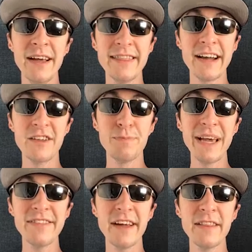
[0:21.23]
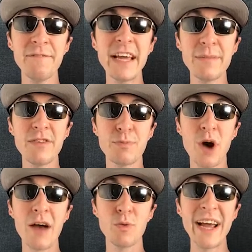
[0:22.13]
and that is based on the famous
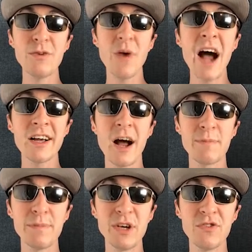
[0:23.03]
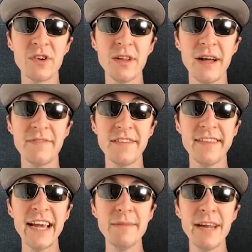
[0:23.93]
Broadway rock opera musical of the
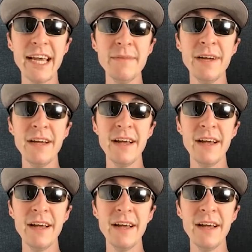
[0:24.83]
same name,